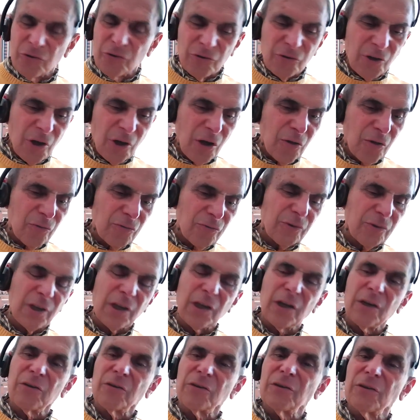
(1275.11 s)
to note
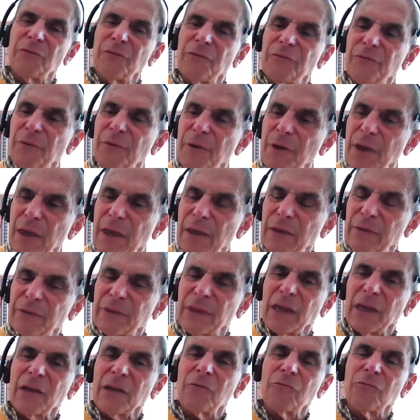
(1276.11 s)

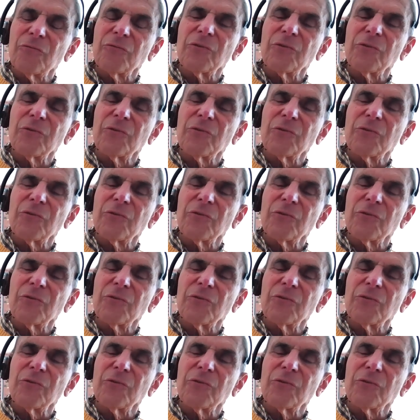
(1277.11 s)
that